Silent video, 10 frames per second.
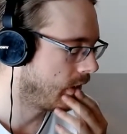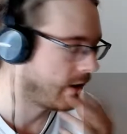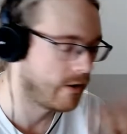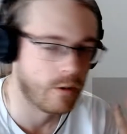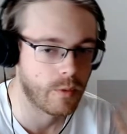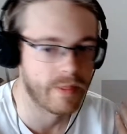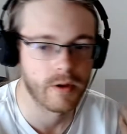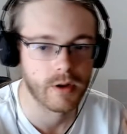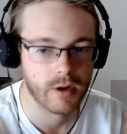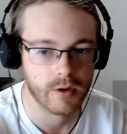don't know when they're
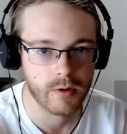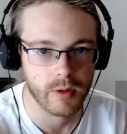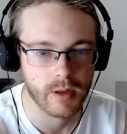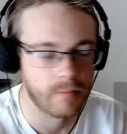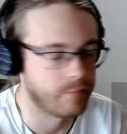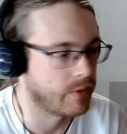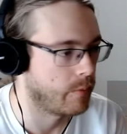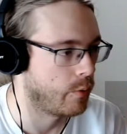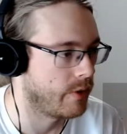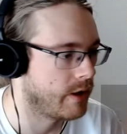going to do it.
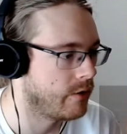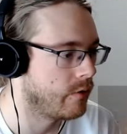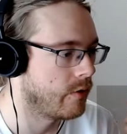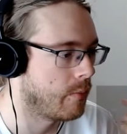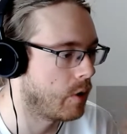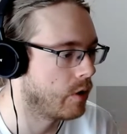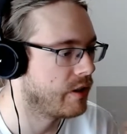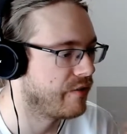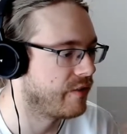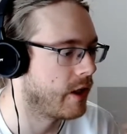But when they do the
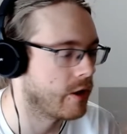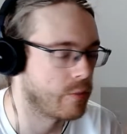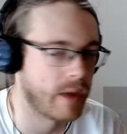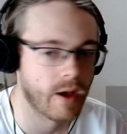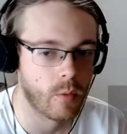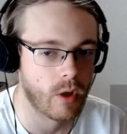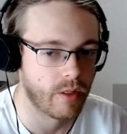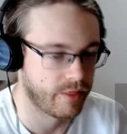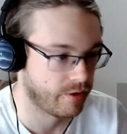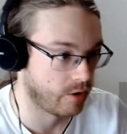Marley flashback
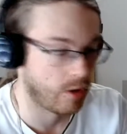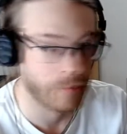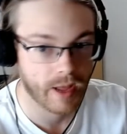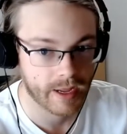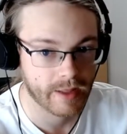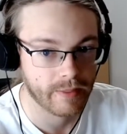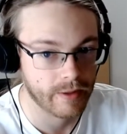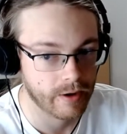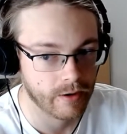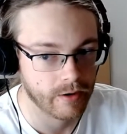while they're all back in
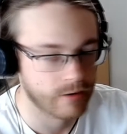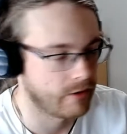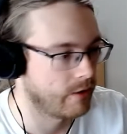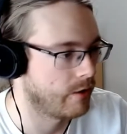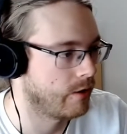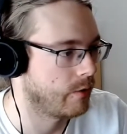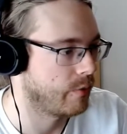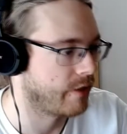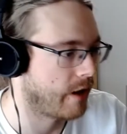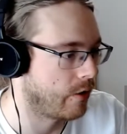there
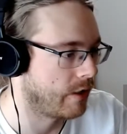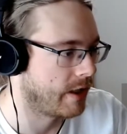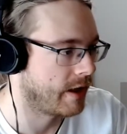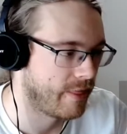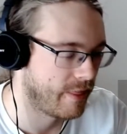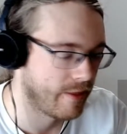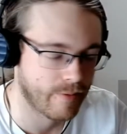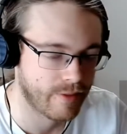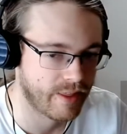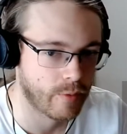with how, like,
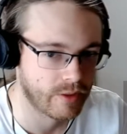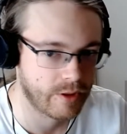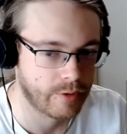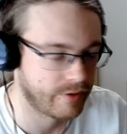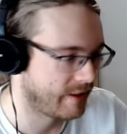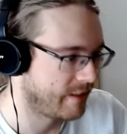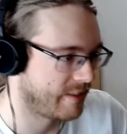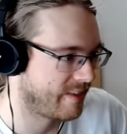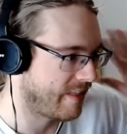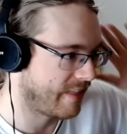they
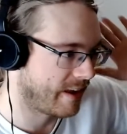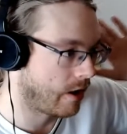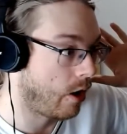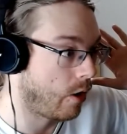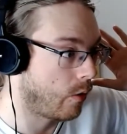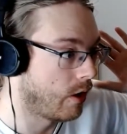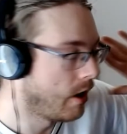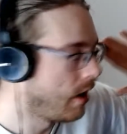said, like, oh...